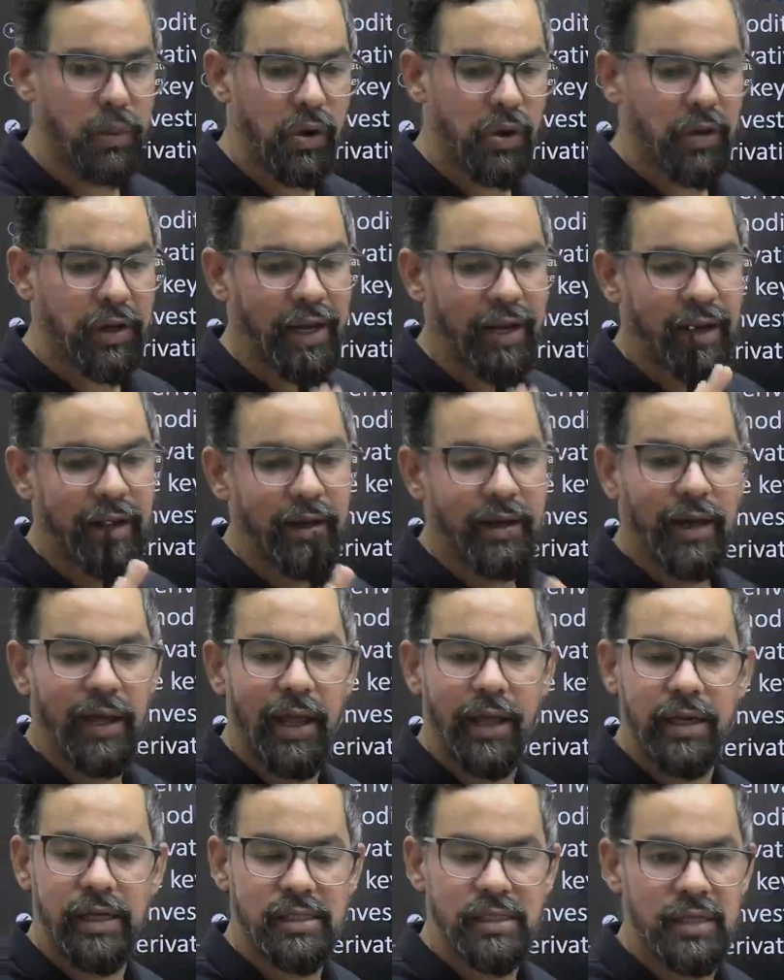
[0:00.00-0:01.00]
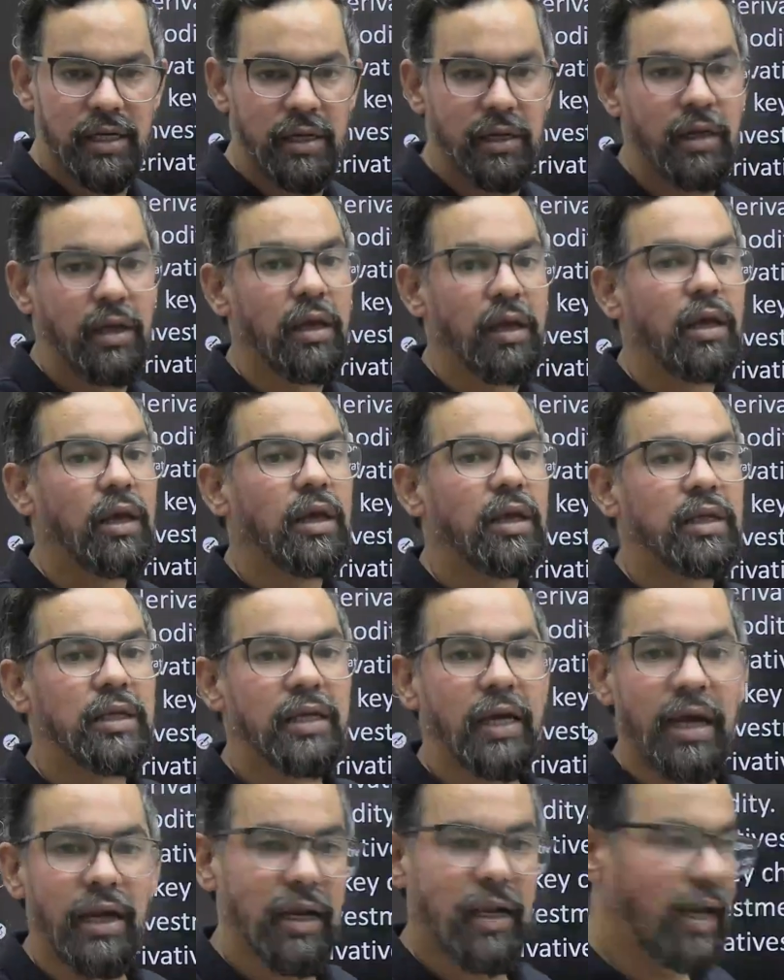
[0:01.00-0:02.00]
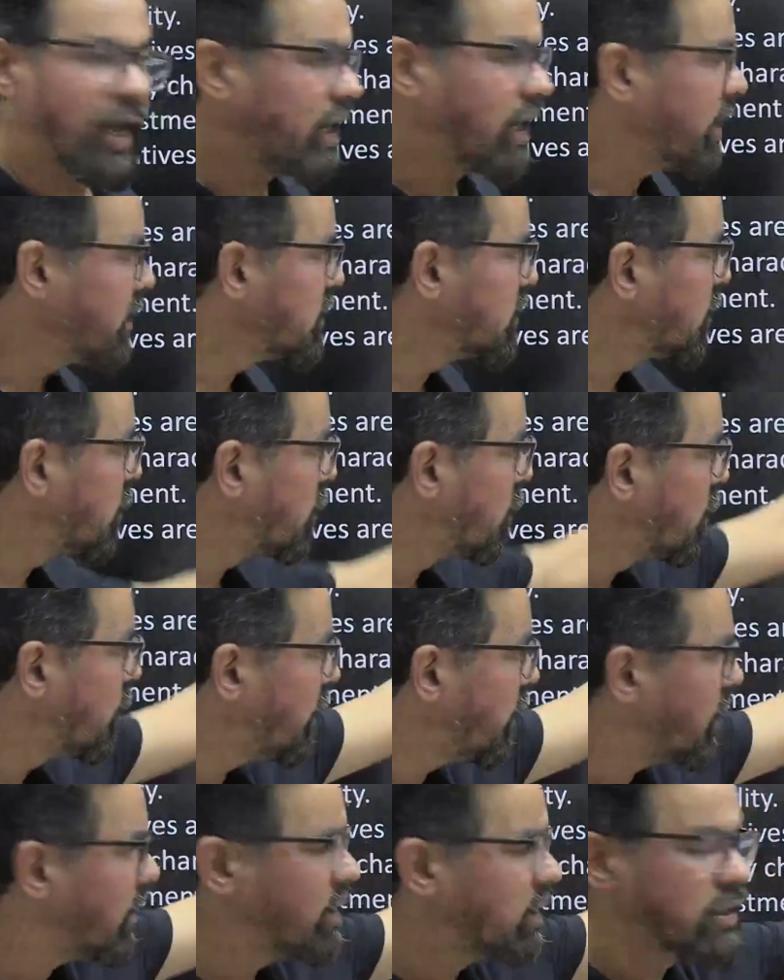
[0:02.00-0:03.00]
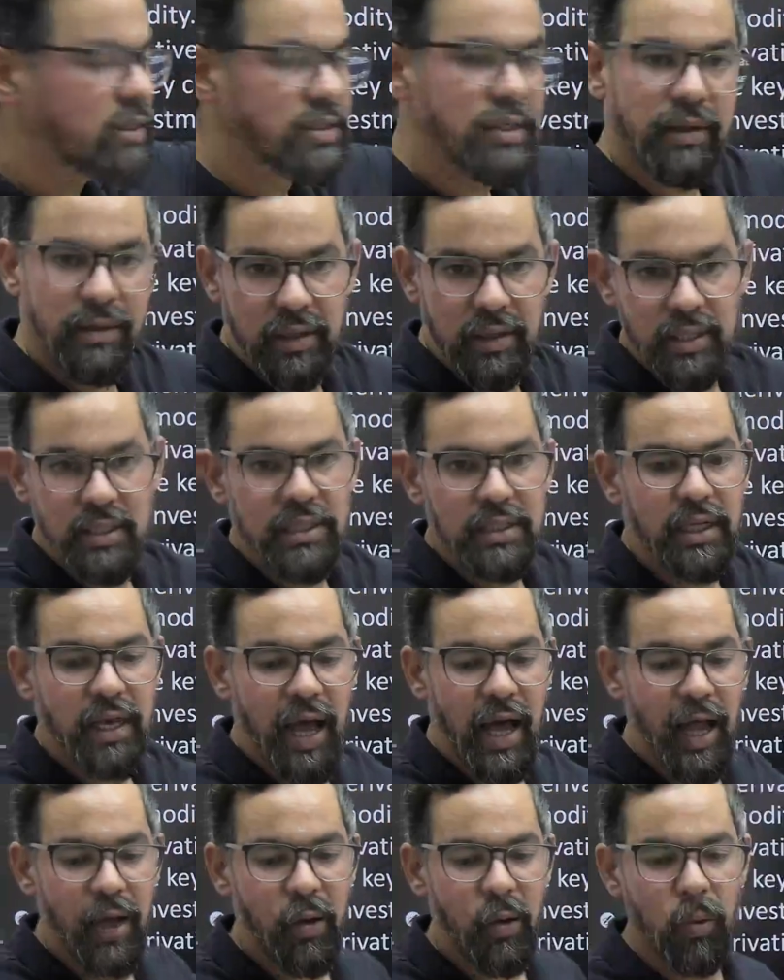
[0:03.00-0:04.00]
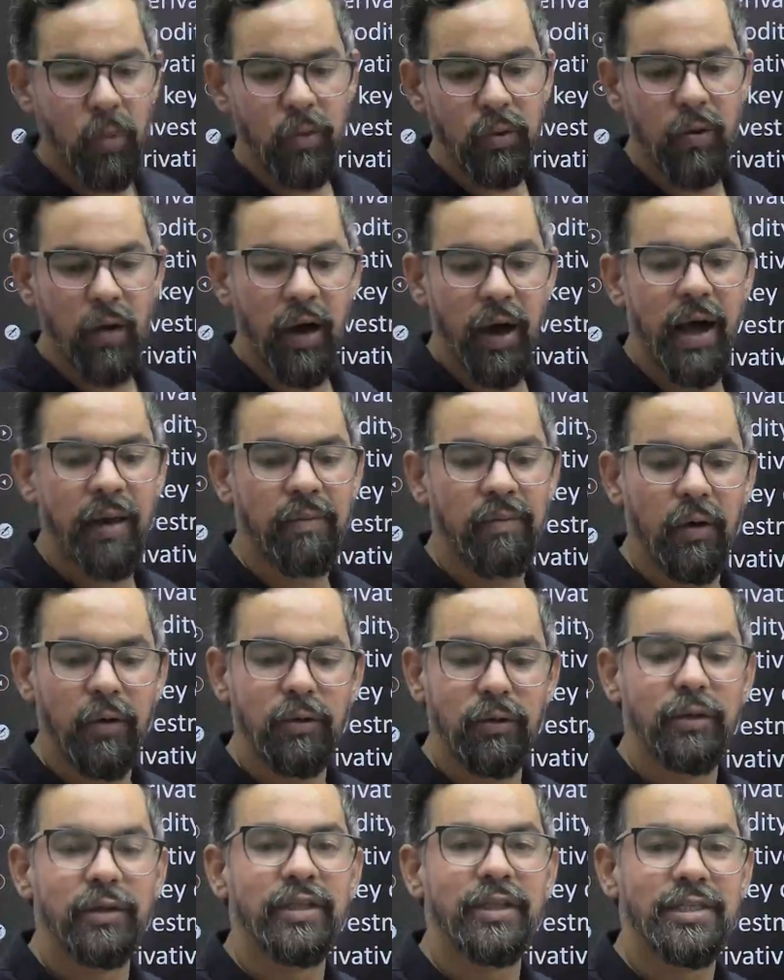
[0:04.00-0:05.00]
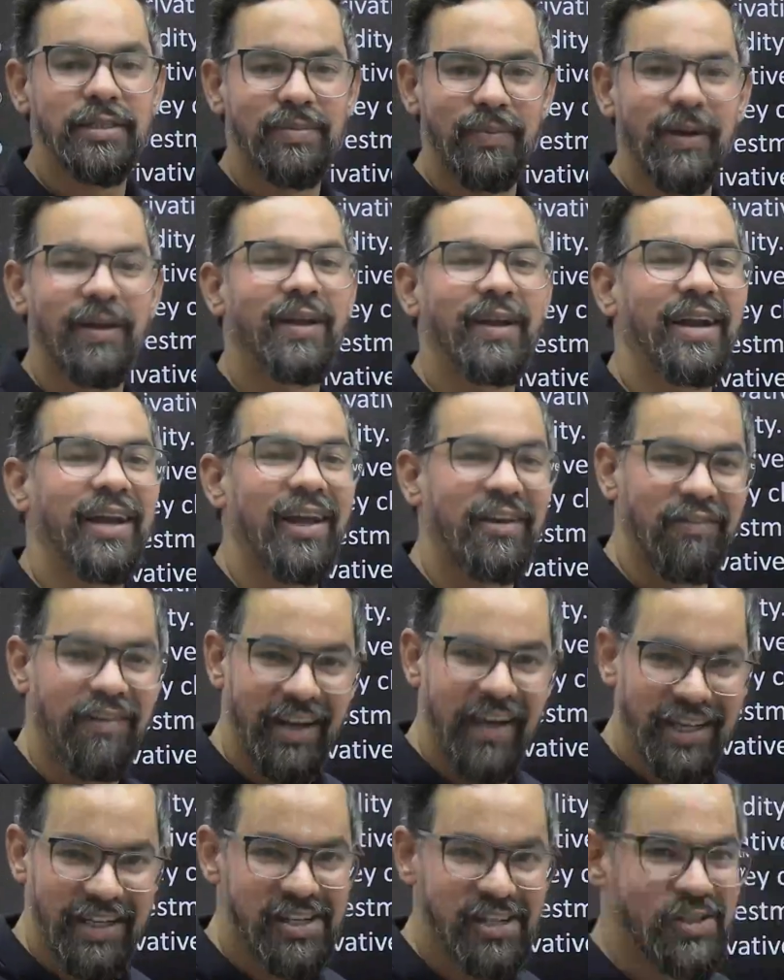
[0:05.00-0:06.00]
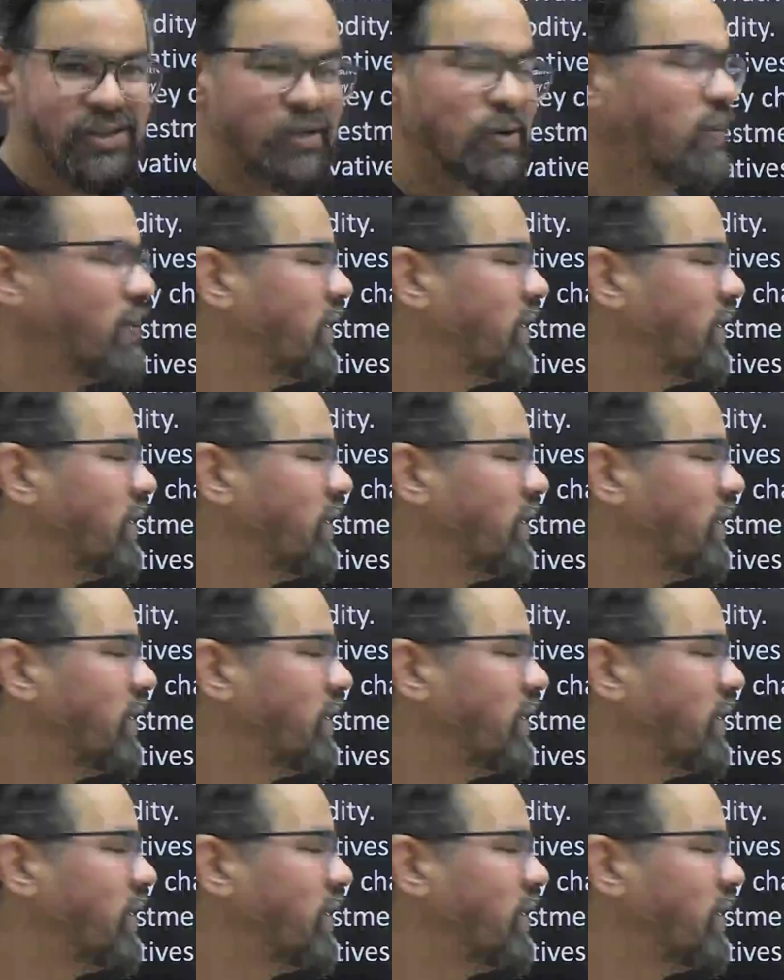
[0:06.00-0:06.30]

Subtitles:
an underlying asset. The underlying asset could be this. I hope you have gone through this particular definition so many